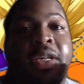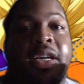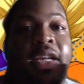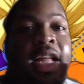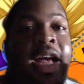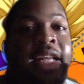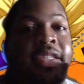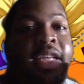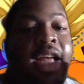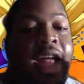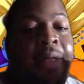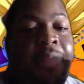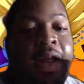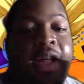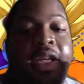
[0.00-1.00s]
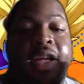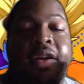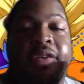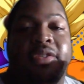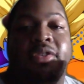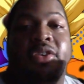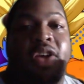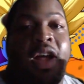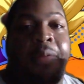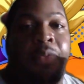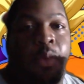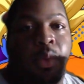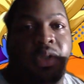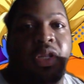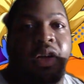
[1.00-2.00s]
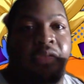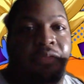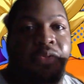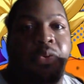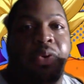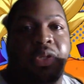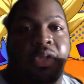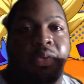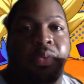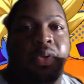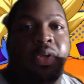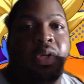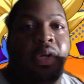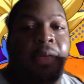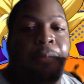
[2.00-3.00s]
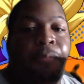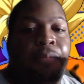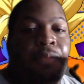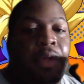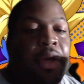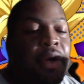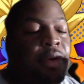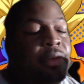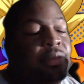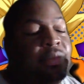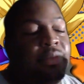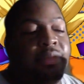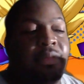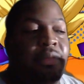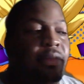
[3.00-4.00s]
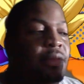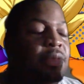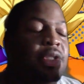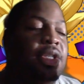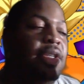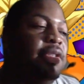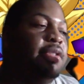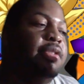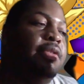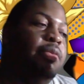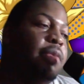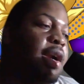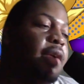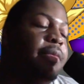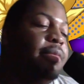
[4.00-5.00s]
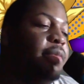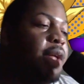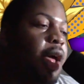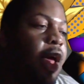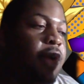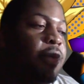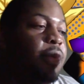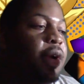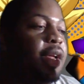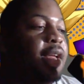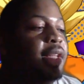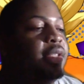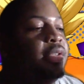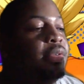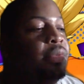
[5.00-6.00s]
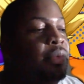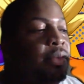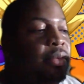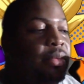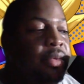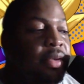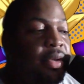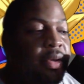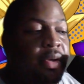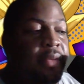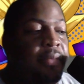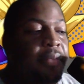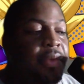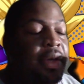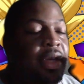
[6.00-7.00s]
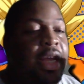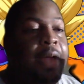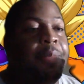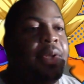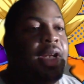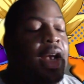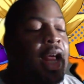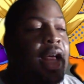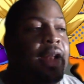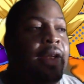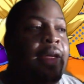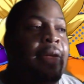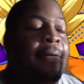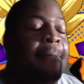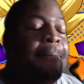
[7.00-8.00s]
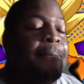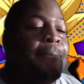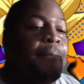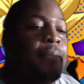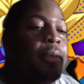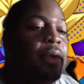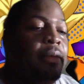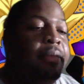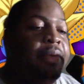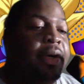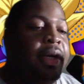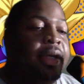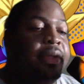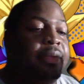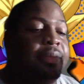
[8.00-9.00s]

the last game that Akira Toriyama was looking forward to. You know, just without, I don't want to get too deep into that, but